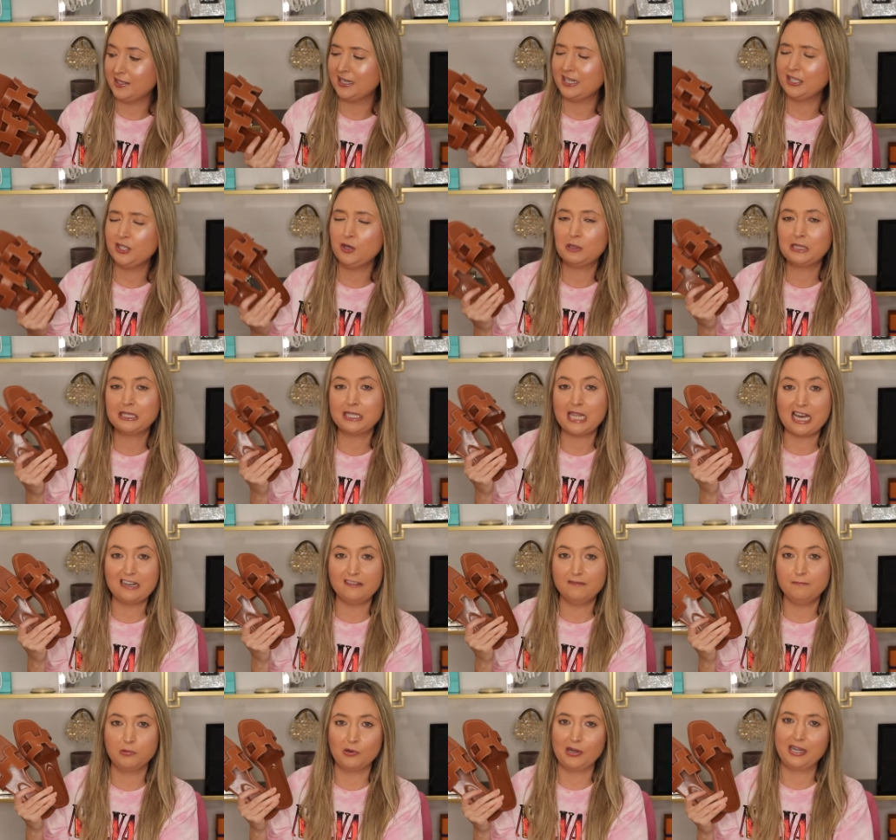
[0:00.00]
And I know a lot
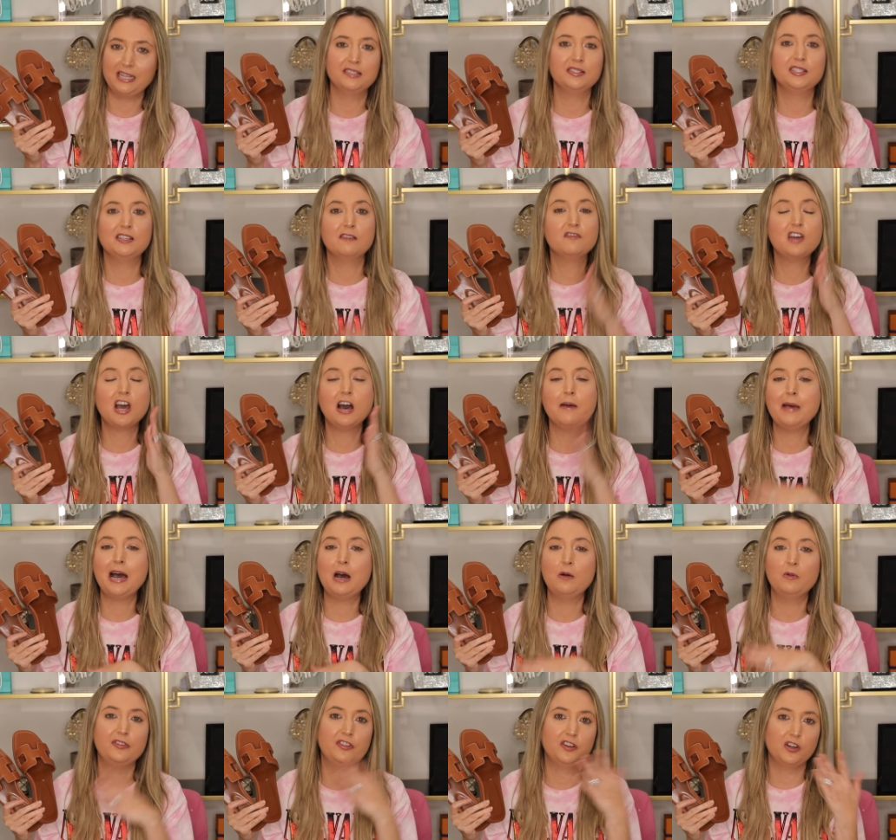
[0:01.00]
of brands have come
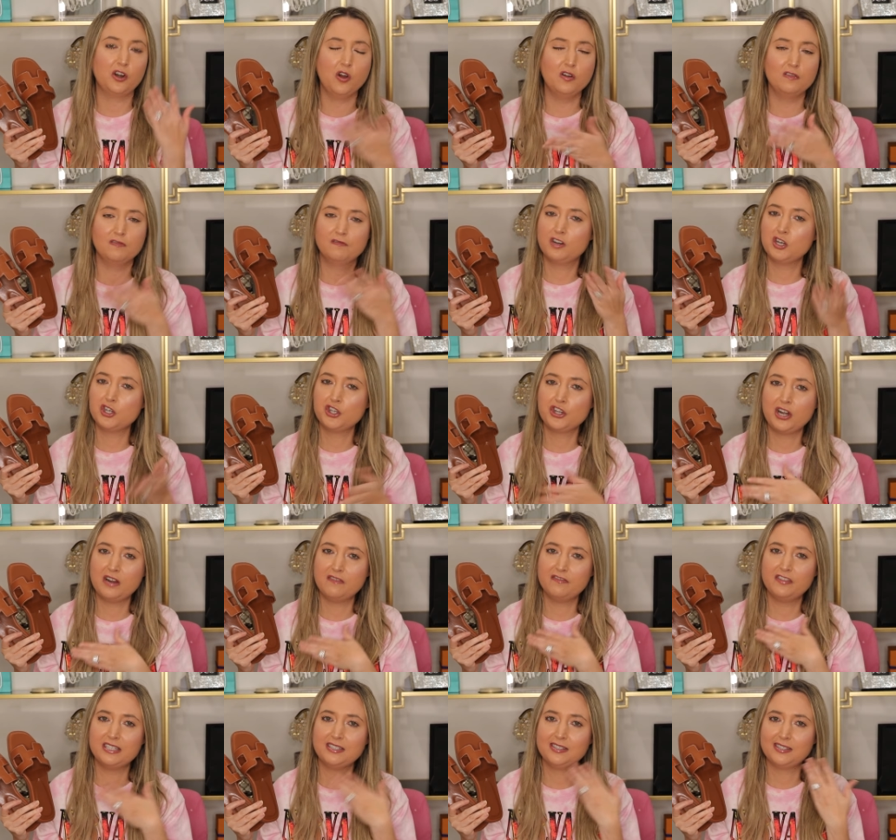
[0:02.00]
out with their own version
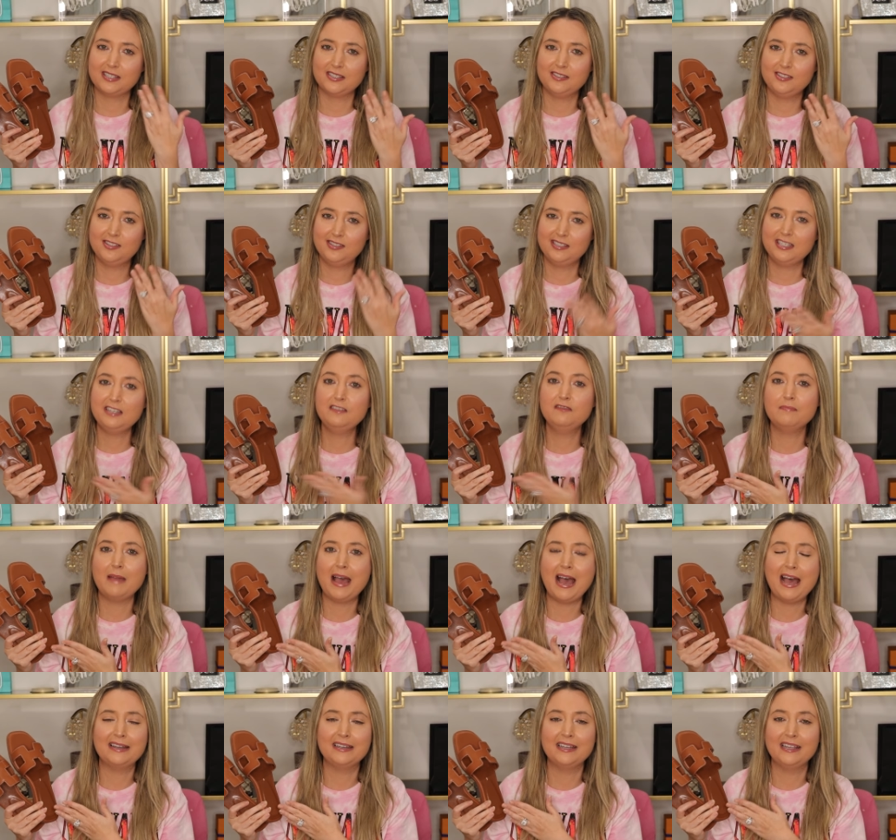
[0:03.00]
of this, like Steve
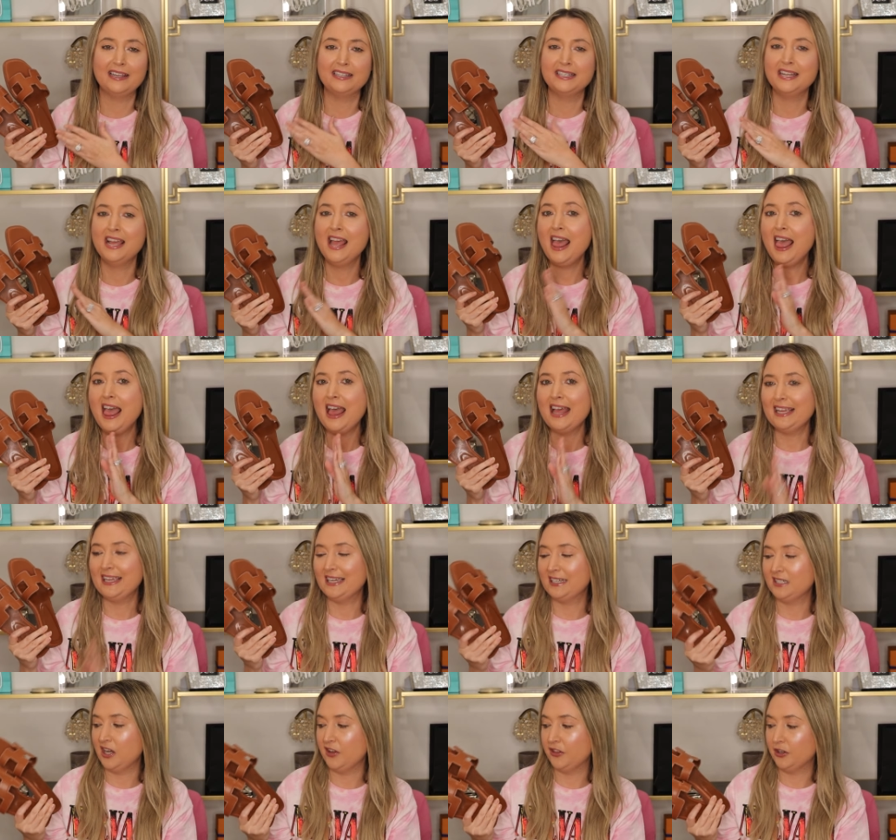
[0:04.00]
Madden
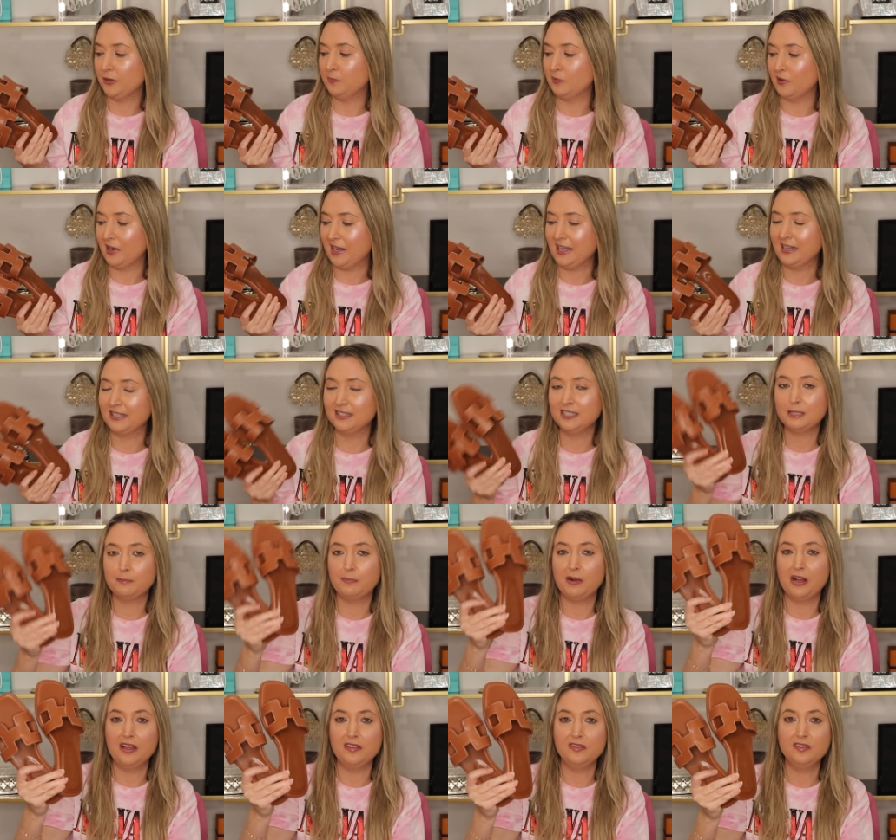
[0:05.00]
and other brands,
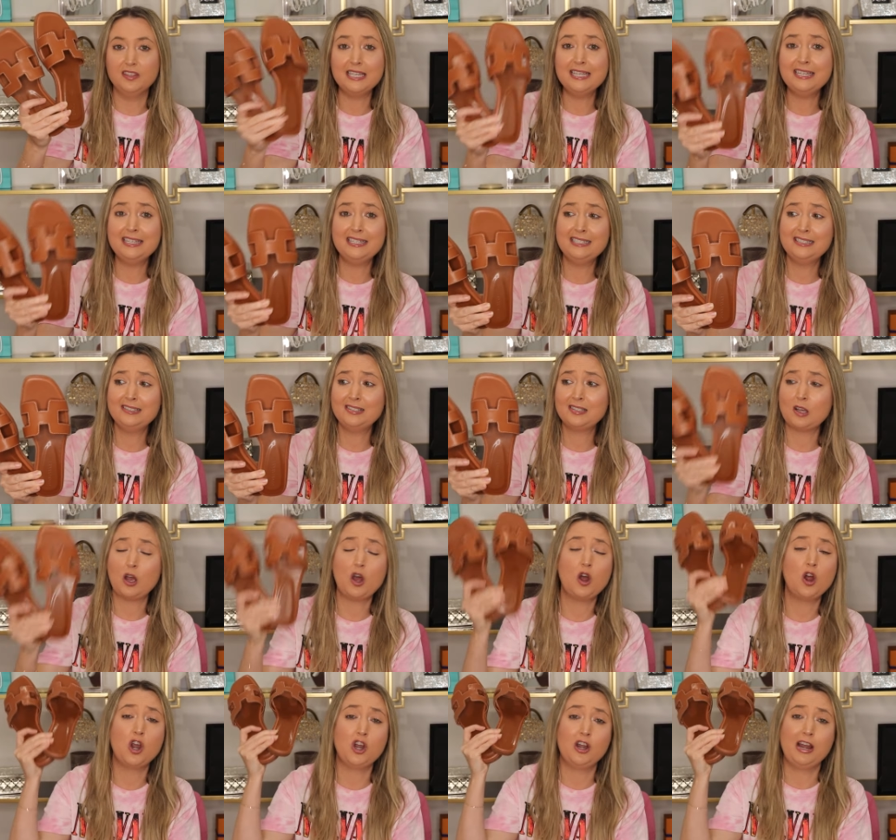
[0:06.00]
but these
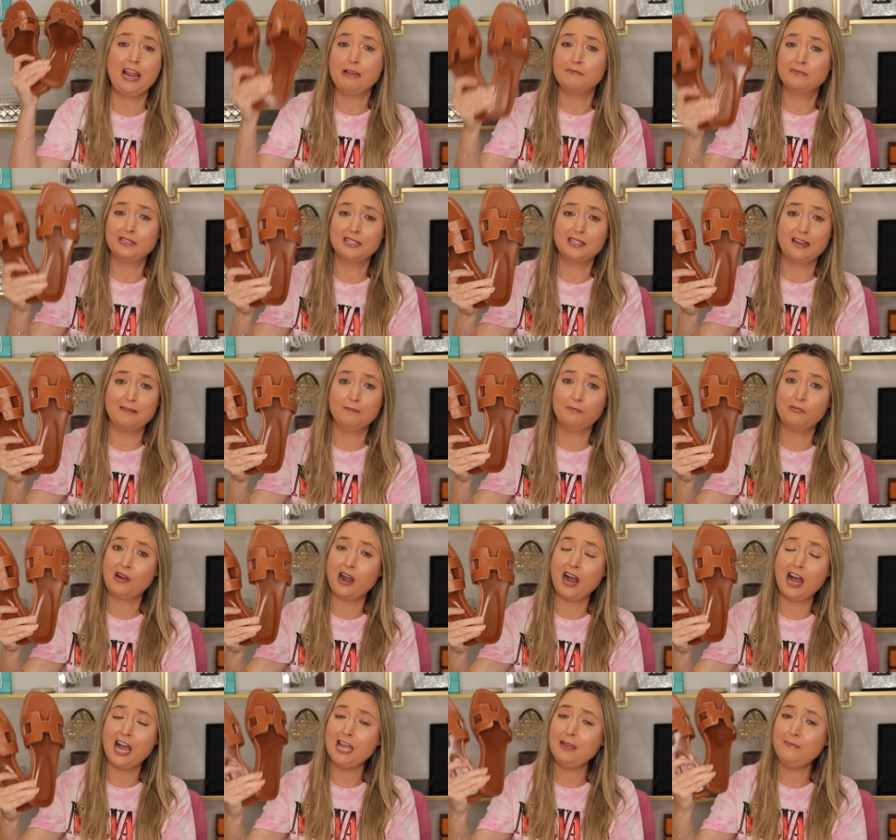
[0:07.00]
are Amazon
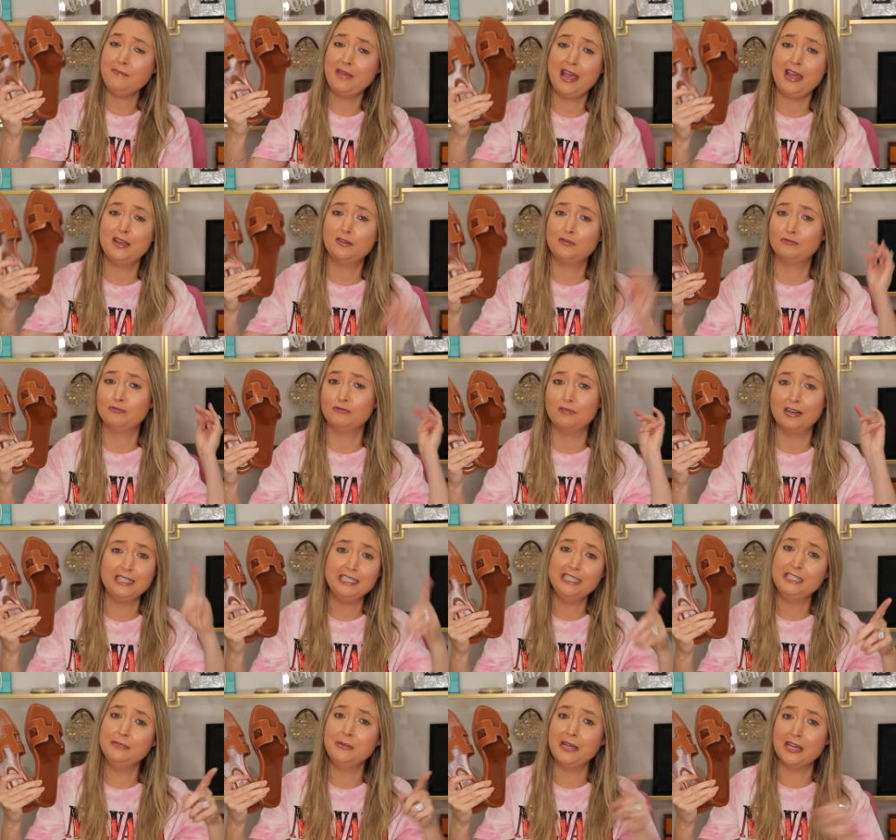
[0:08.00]
Prime and
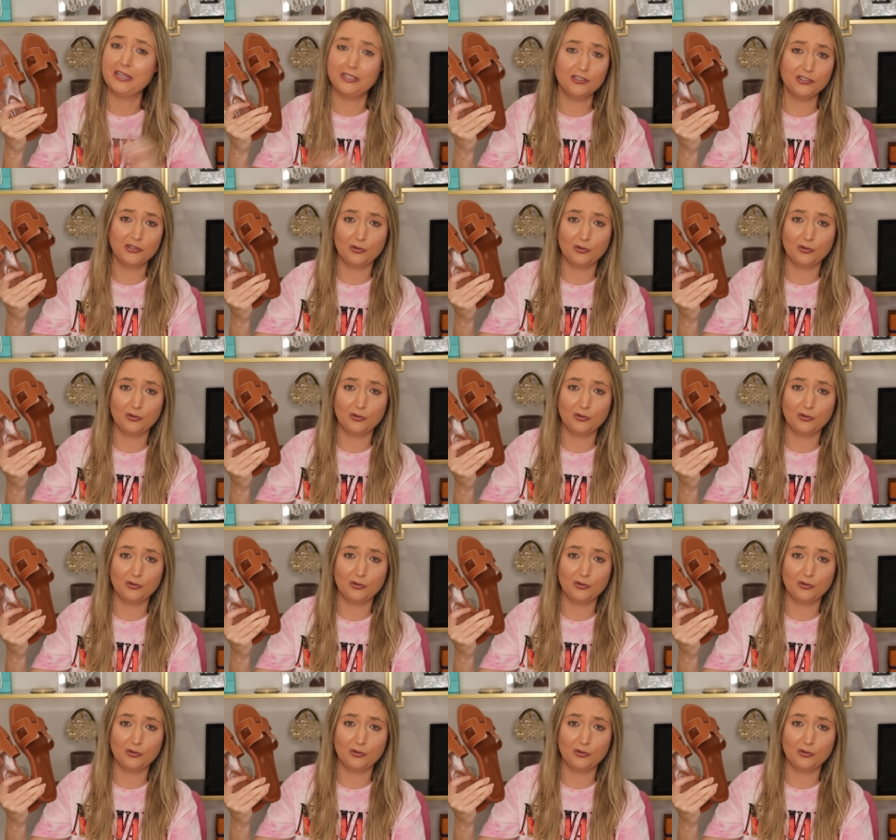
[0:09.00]
ready to be at your